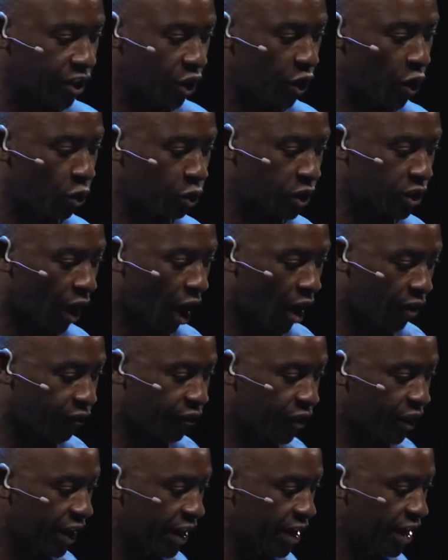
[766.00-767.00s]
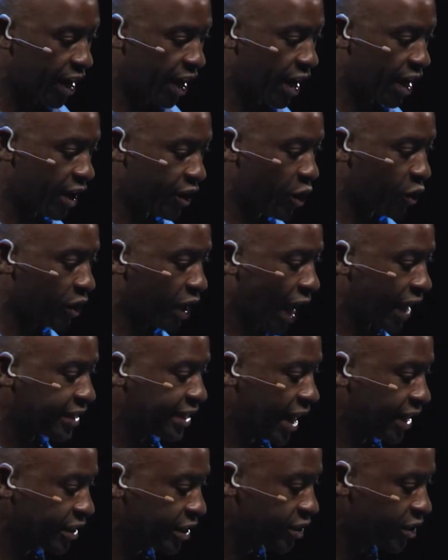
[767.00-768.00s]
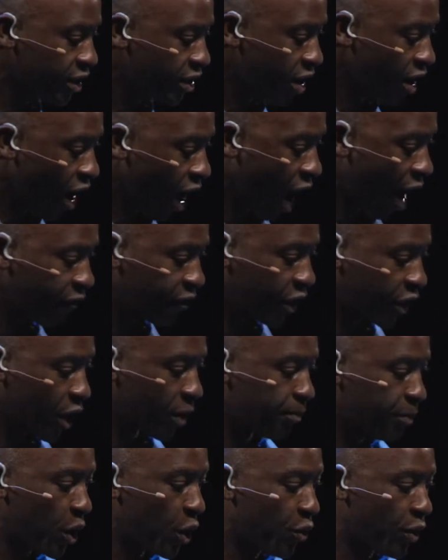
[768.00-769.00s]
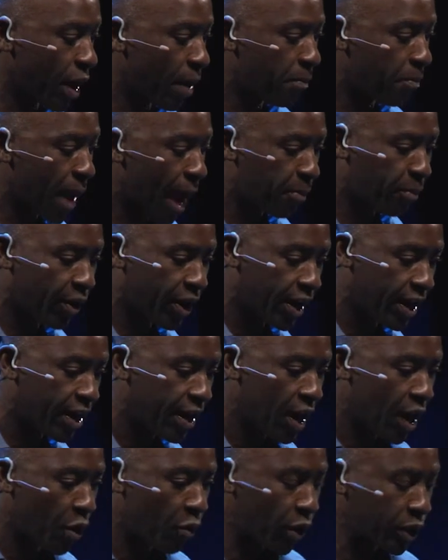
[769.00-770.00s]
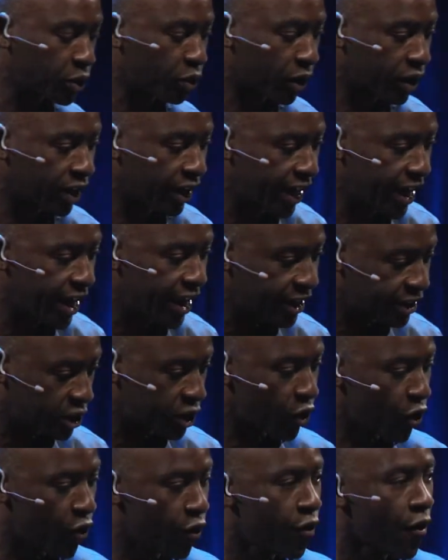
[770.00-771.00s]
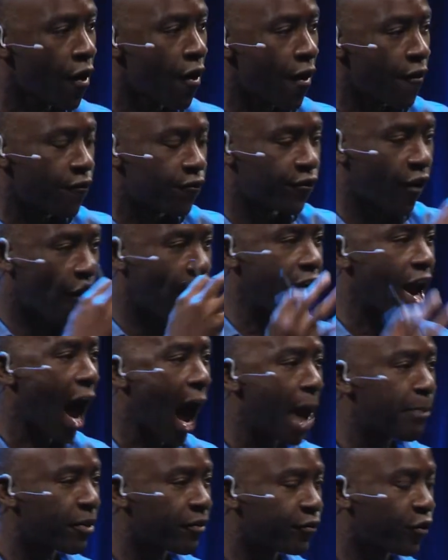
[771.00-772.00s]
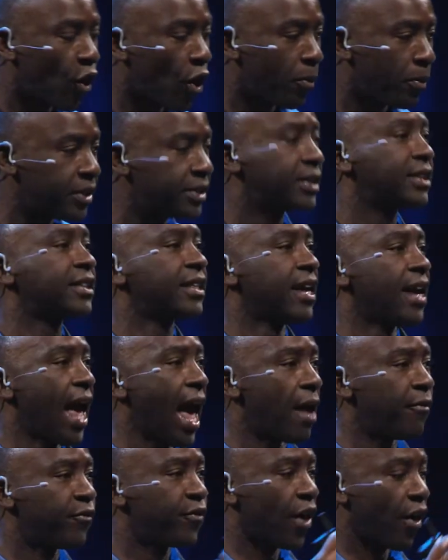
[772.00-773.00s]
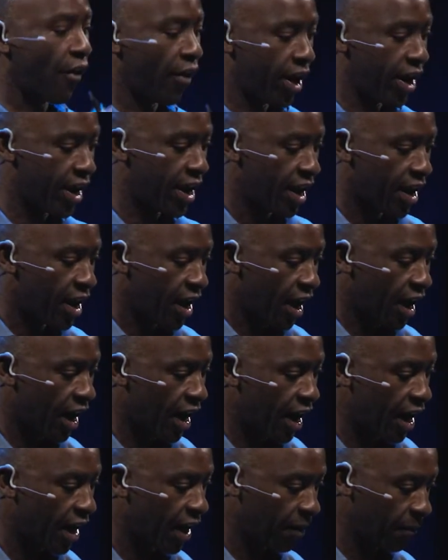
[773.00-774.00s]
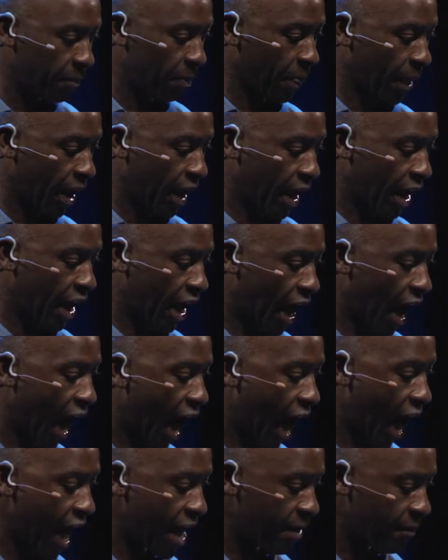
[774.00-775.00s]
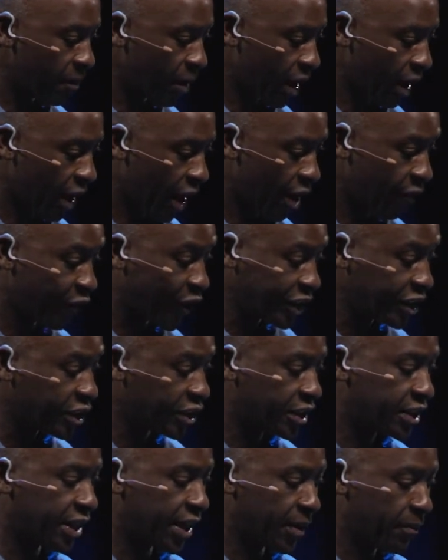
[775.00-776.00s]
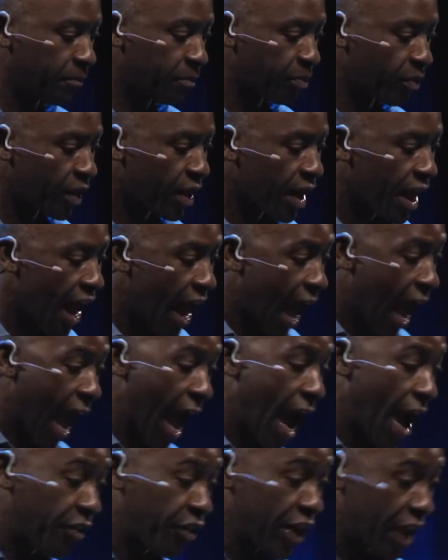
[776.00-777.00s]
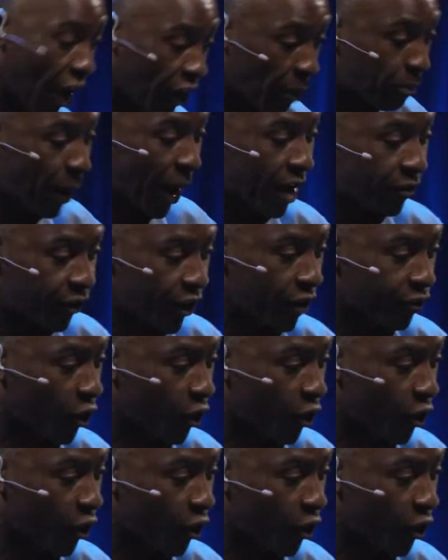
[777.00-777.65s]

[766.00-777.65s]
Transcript: use of the utilization of the compute and memory, which would lead to very high performance and very high efficiency. The other benefit, of